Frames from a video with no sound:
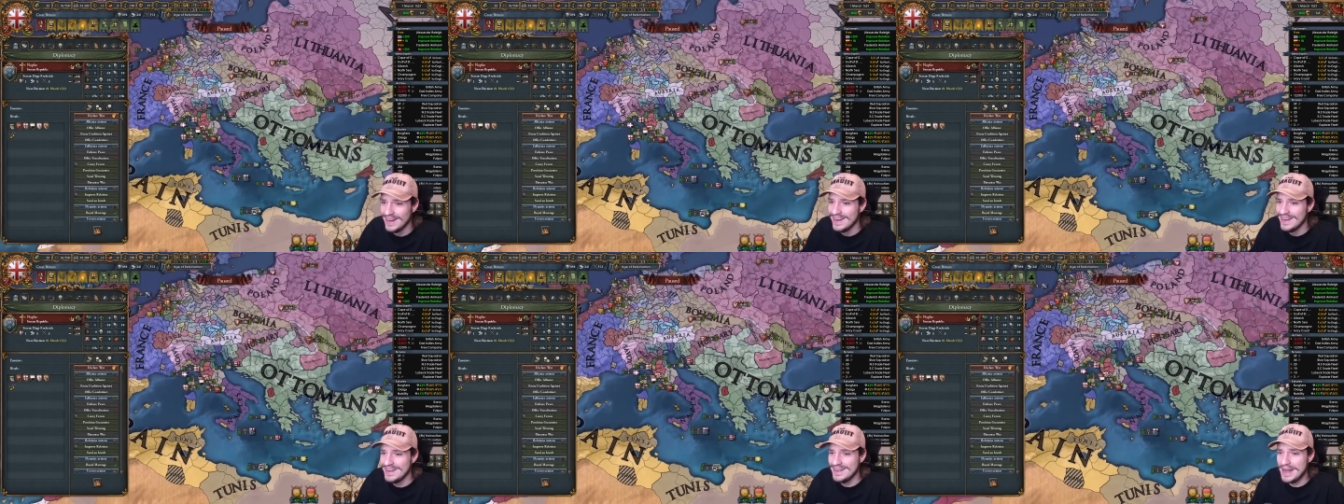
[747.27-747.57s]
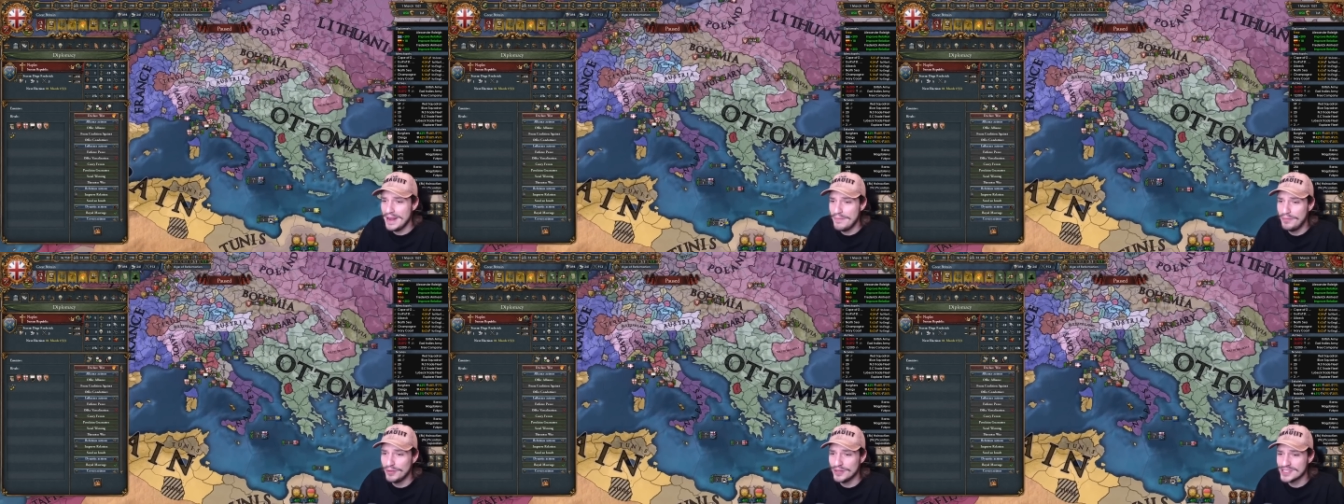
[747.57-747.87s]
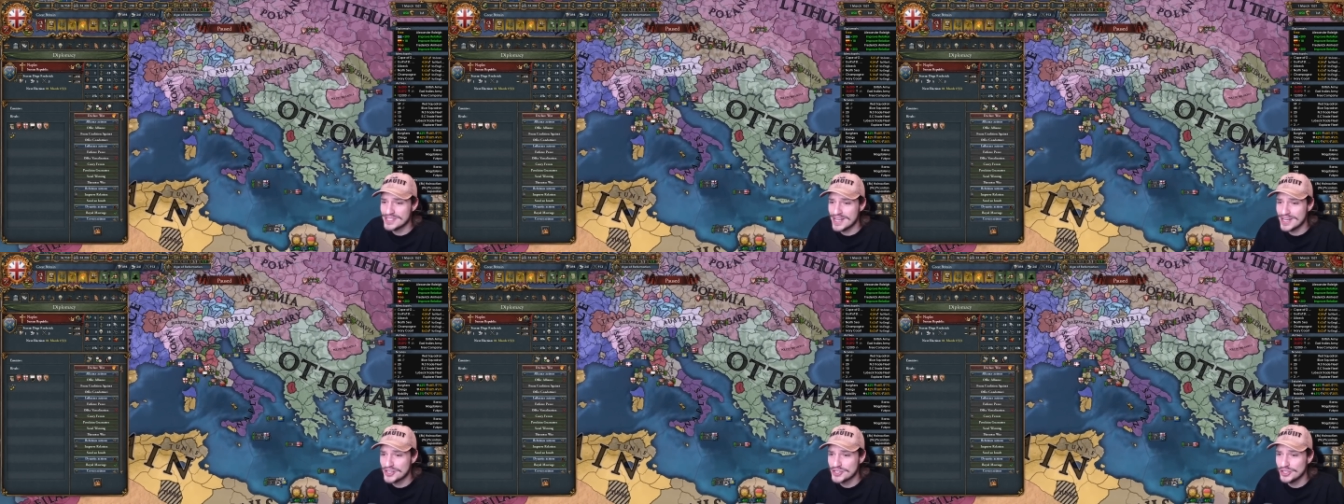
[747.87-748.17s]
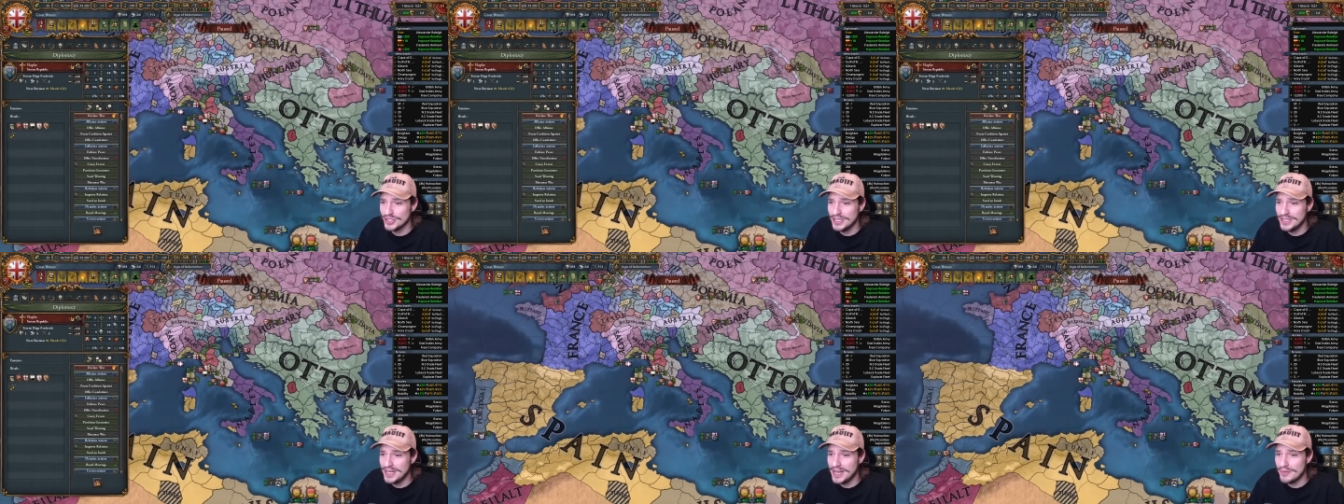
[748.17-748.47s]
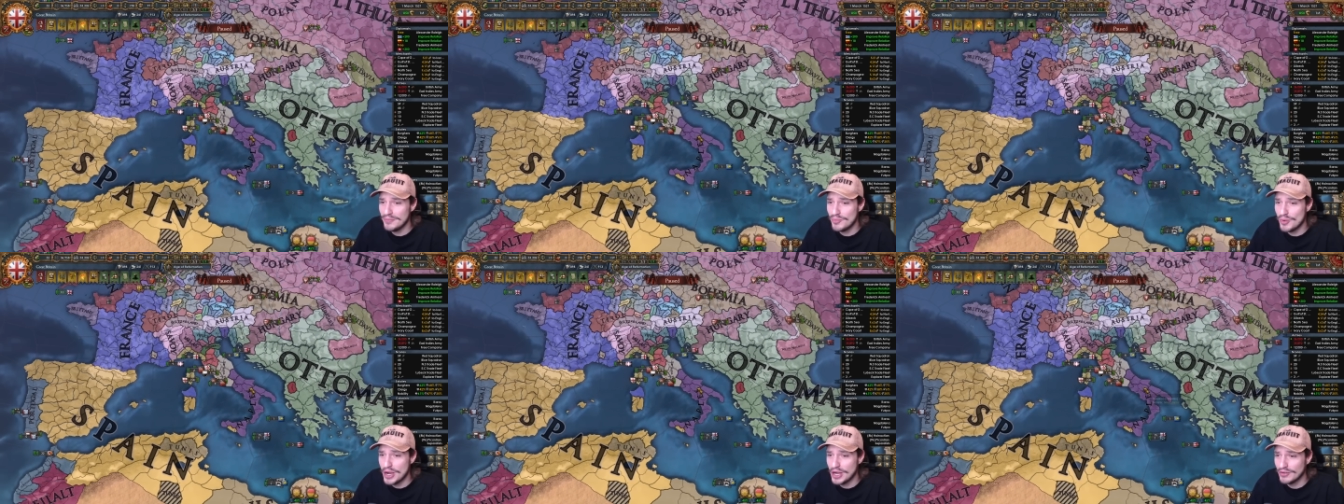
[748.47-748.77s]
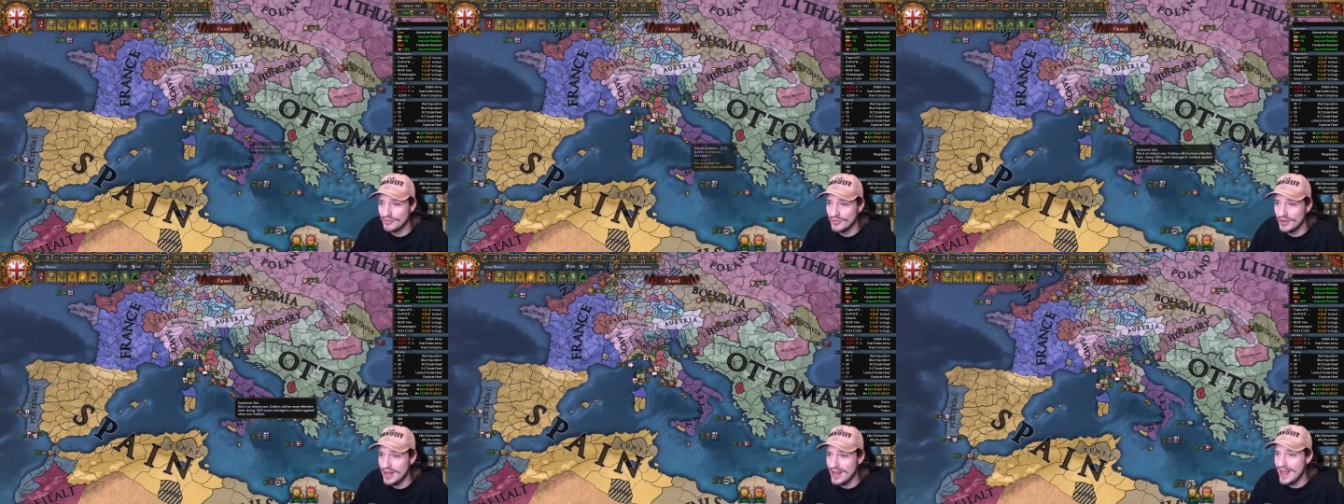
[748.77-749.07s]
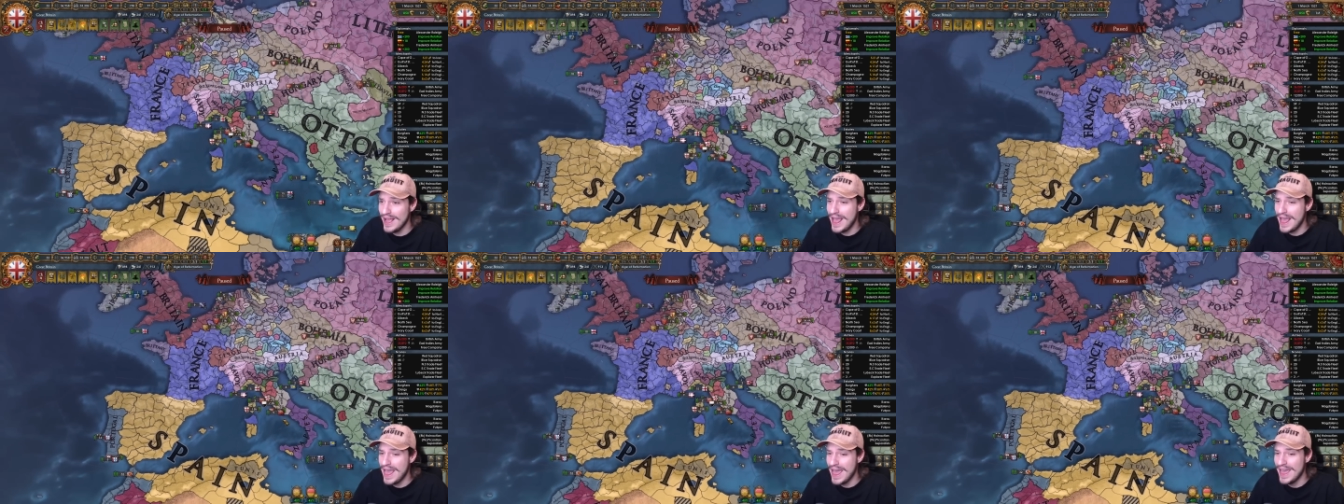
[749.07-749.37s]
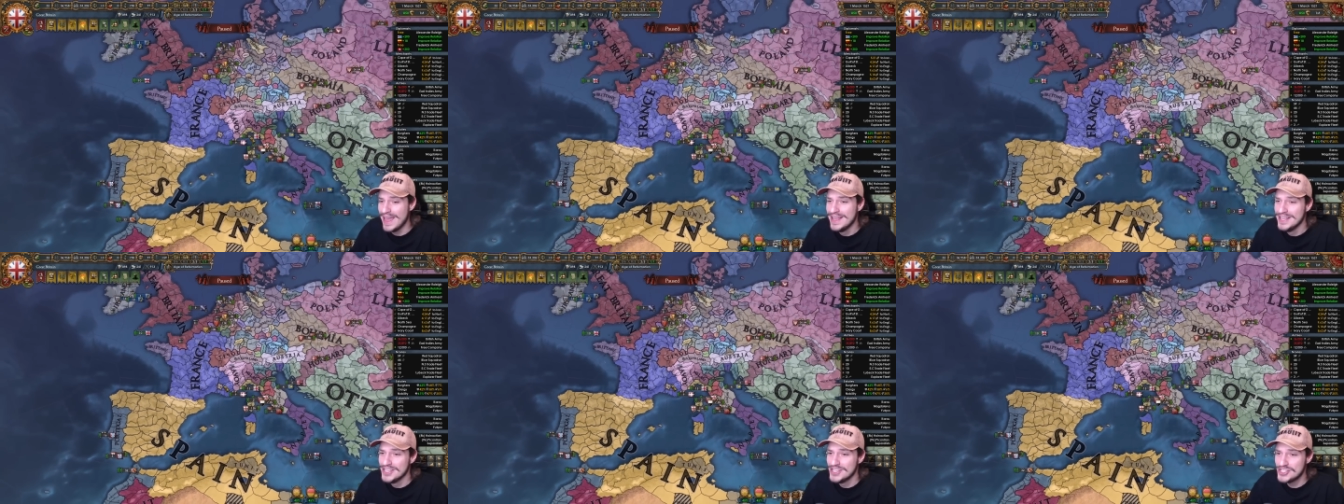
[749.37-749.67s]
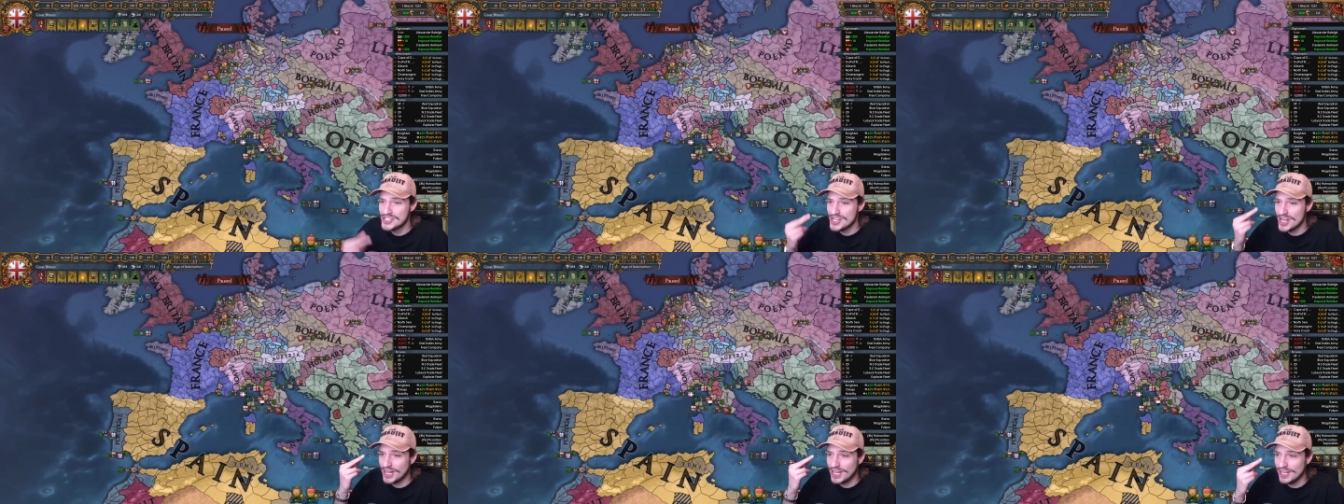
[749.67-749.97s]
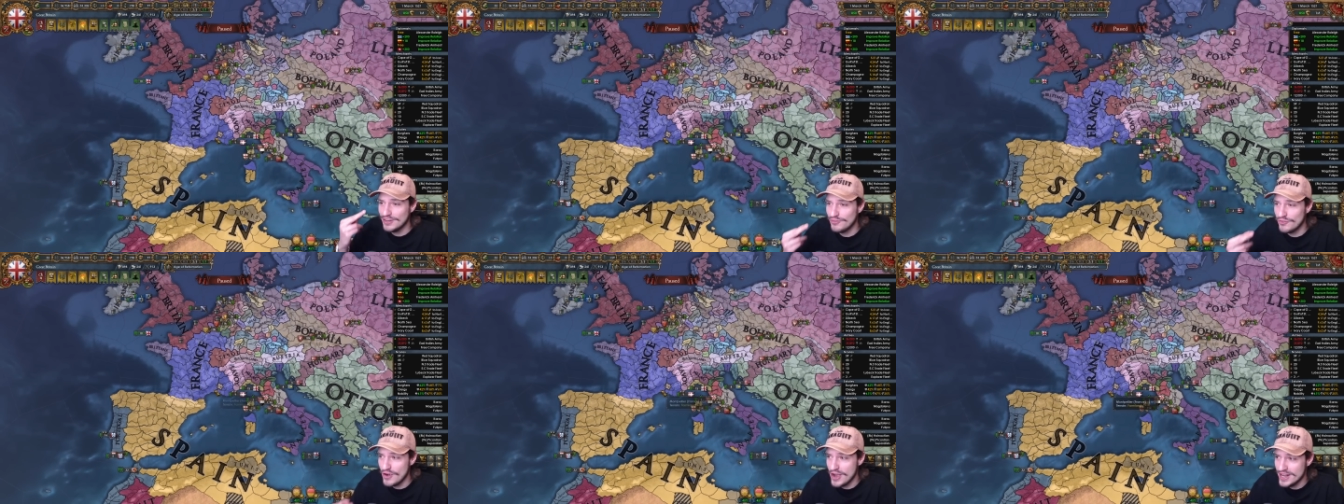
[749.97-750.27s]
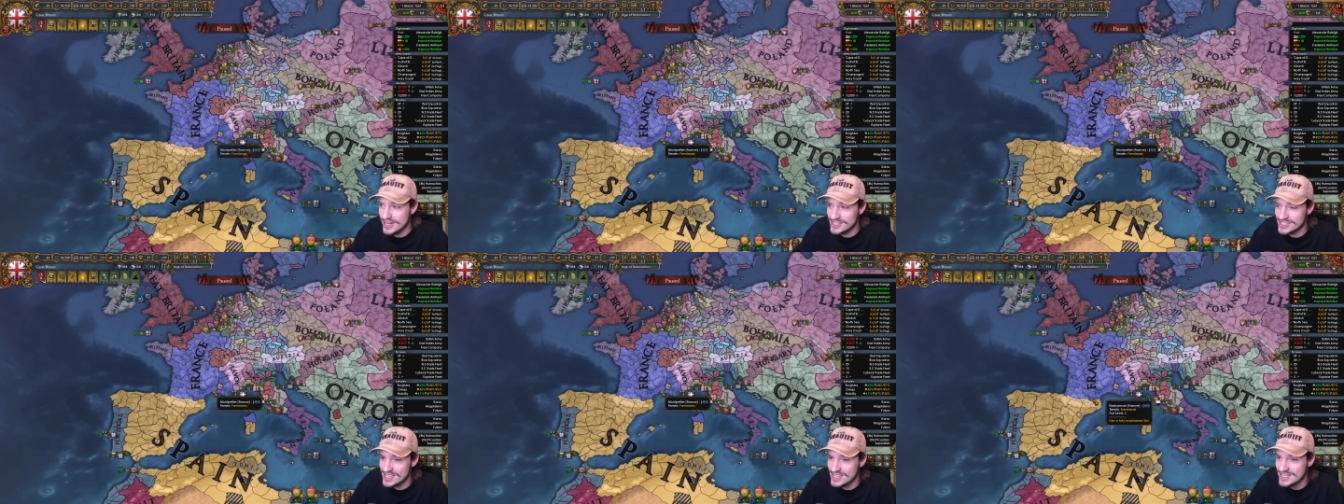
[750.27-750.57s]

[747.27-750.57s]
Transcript: Naples actually did break free. Suck it, France.